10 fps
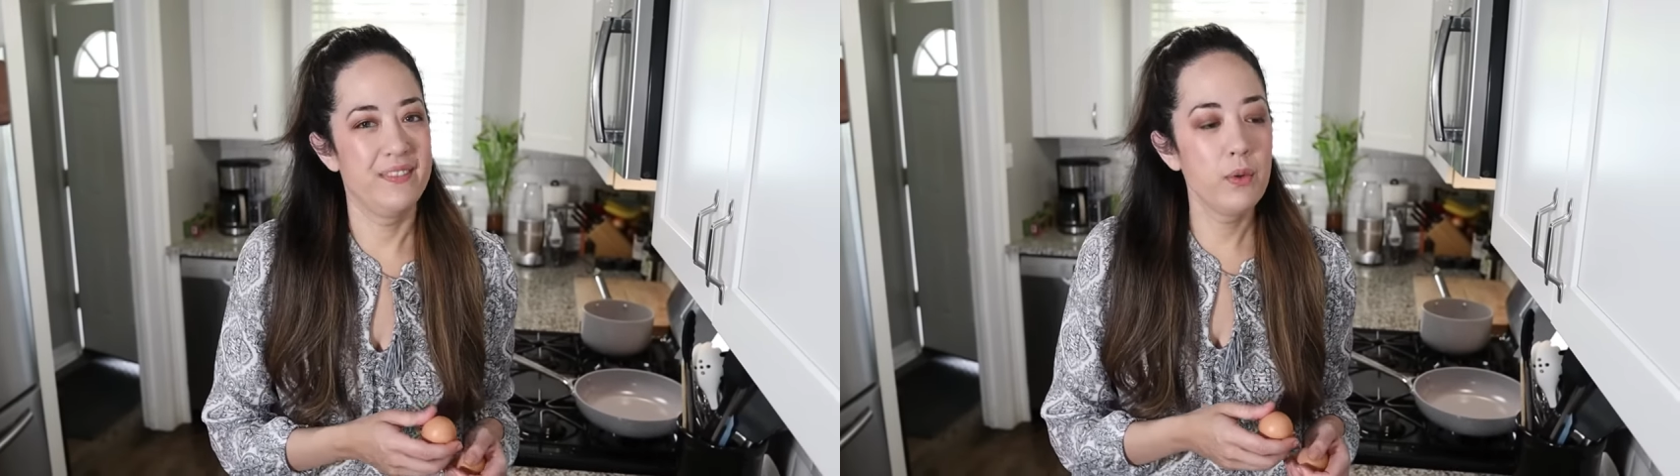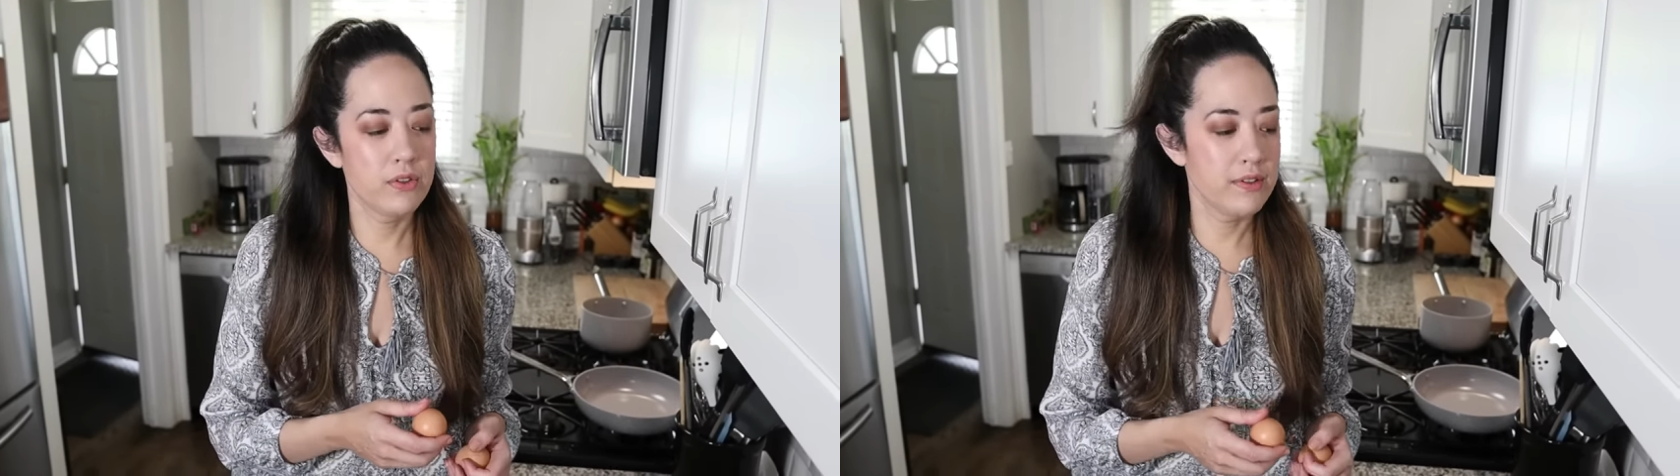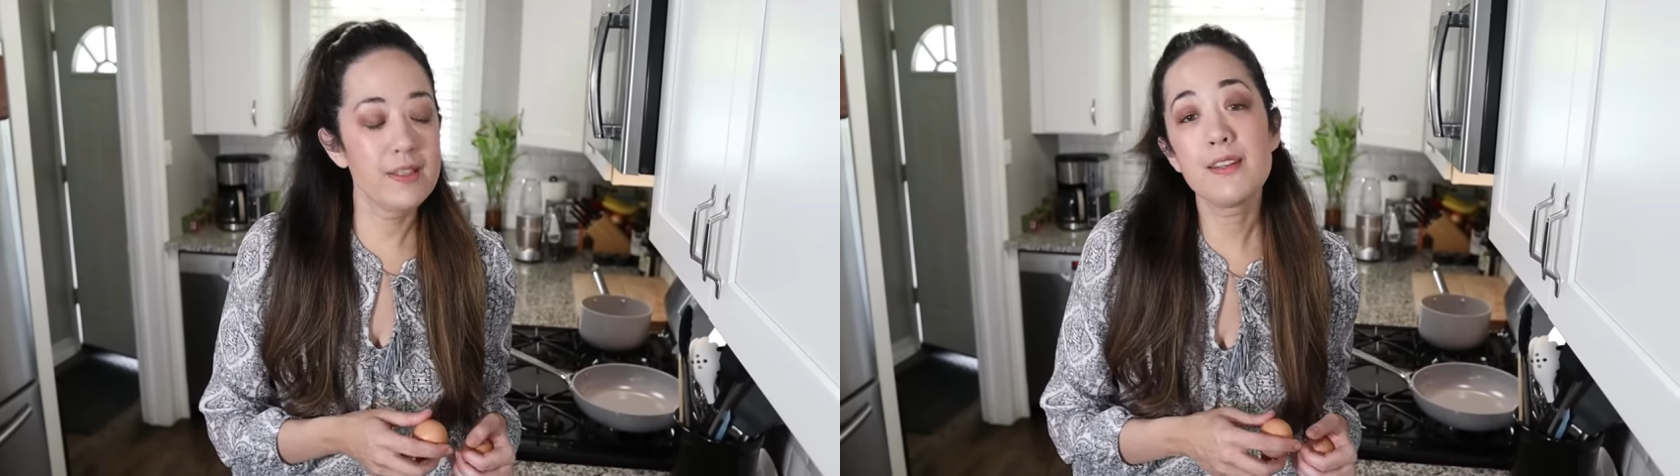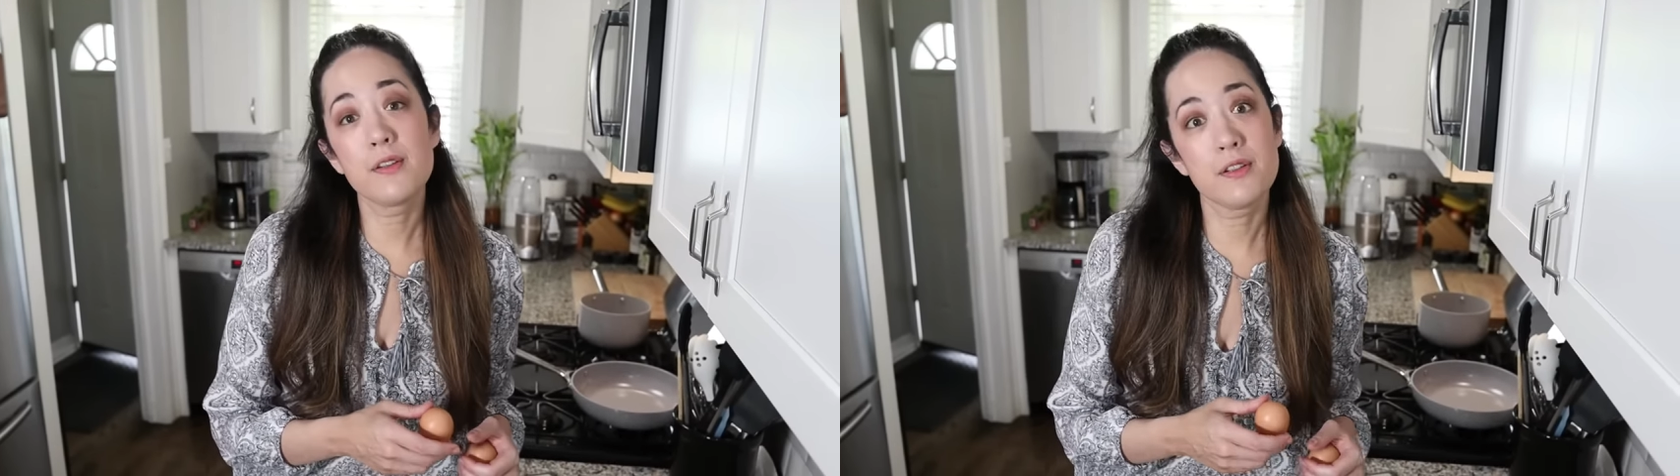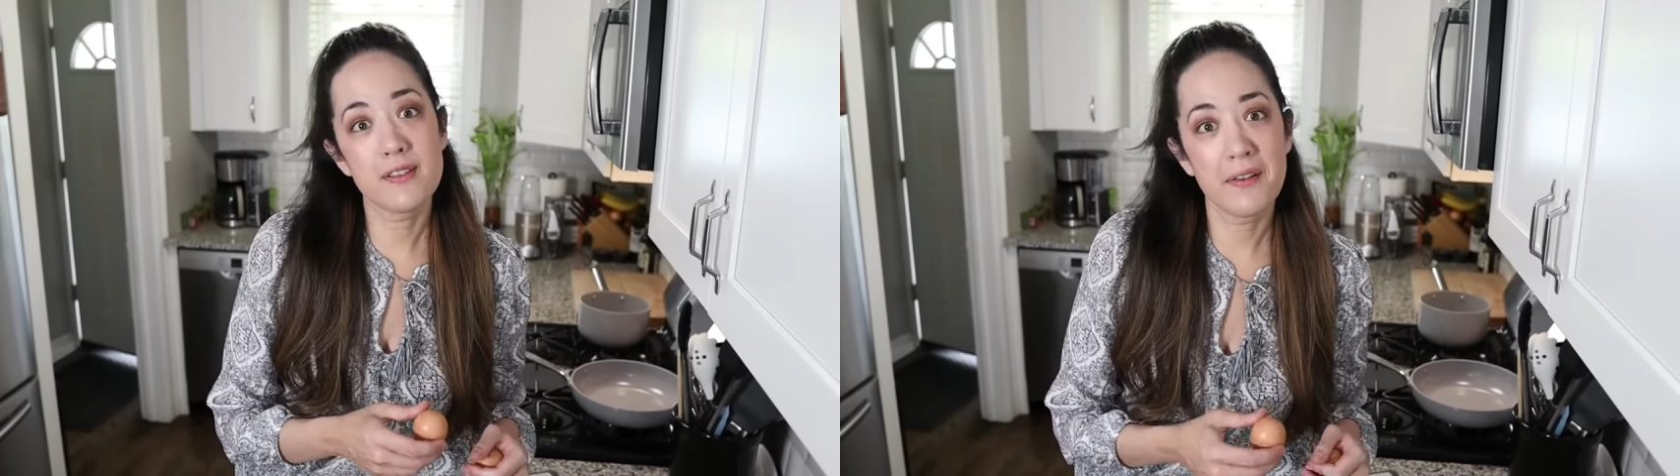which is
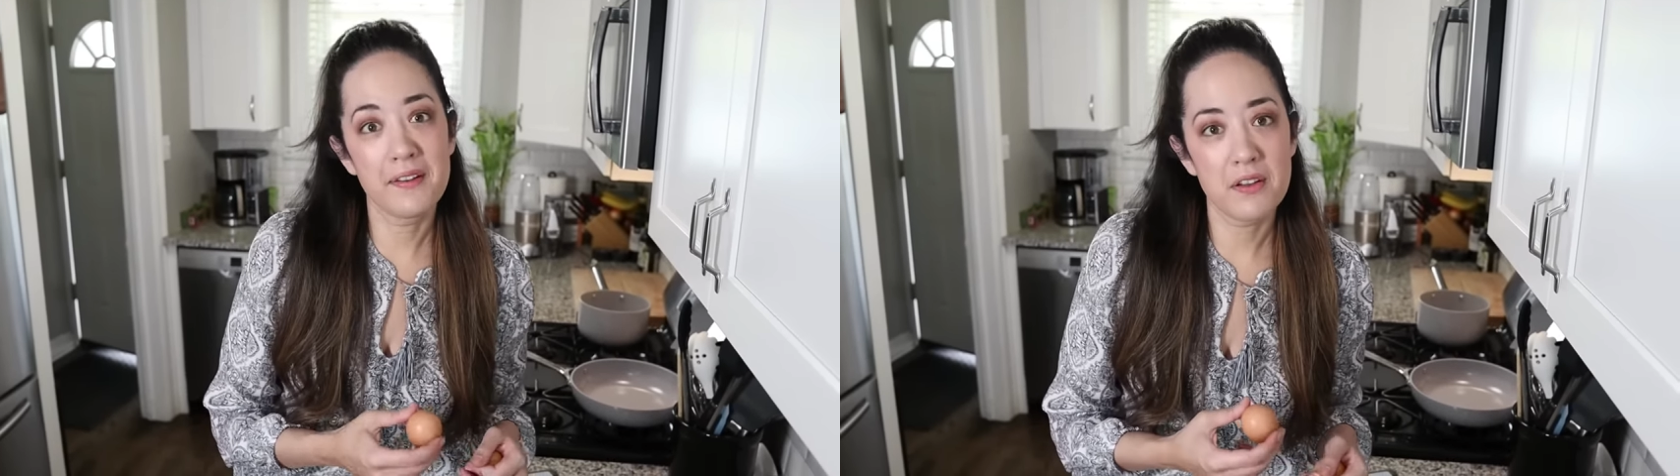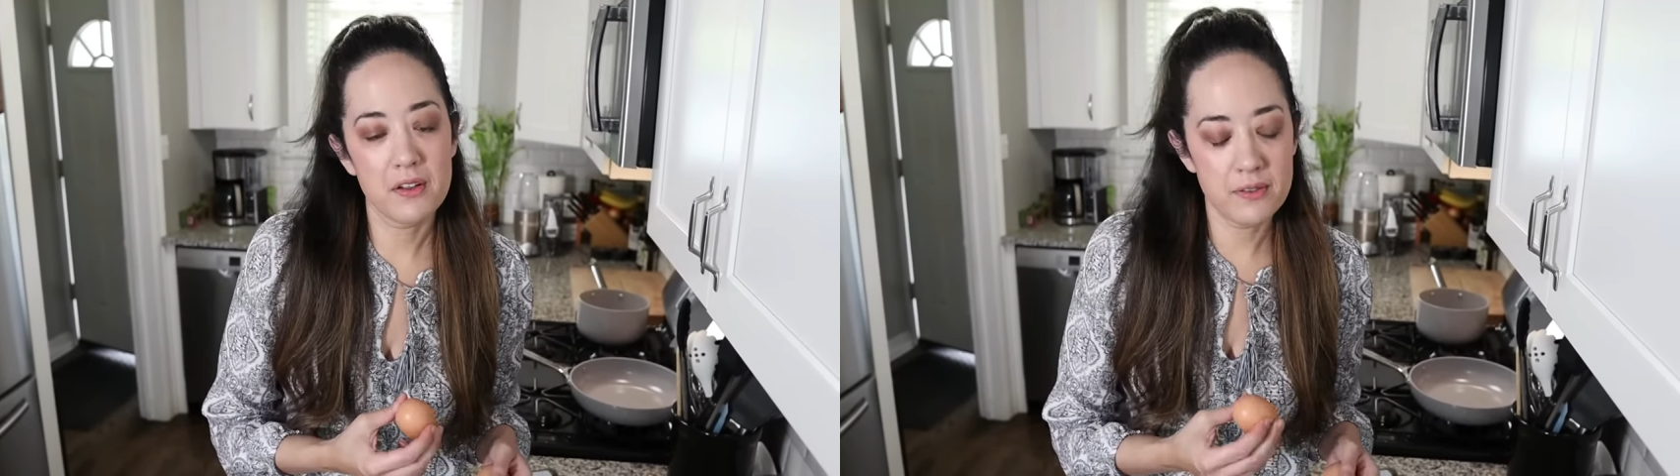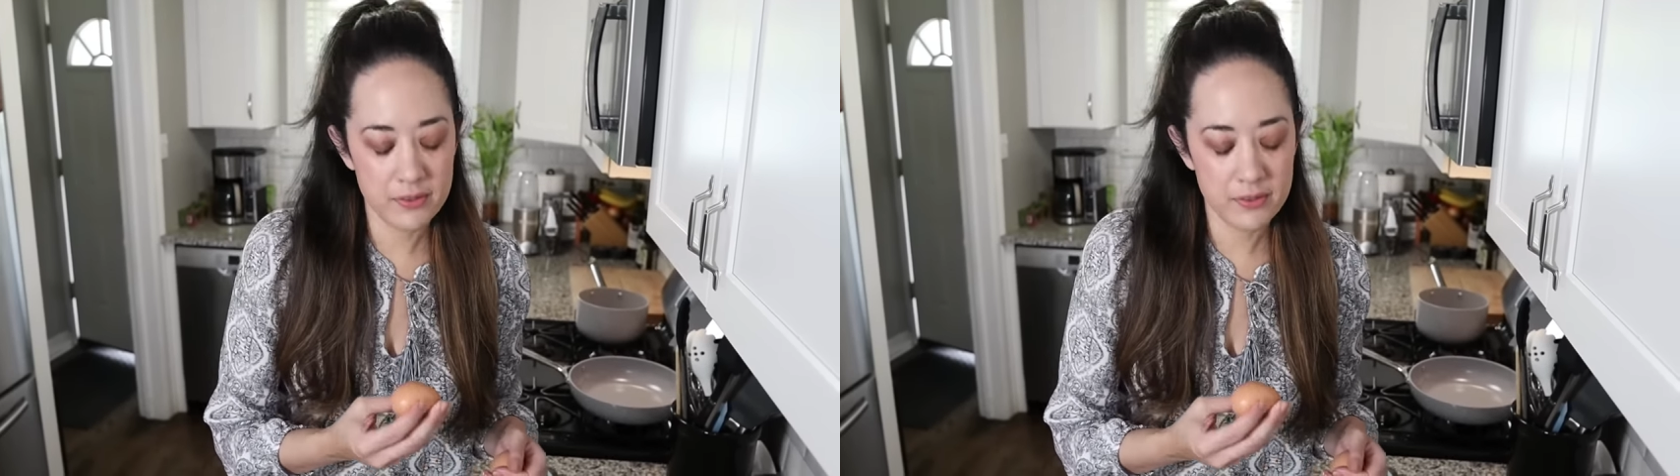easier said than done.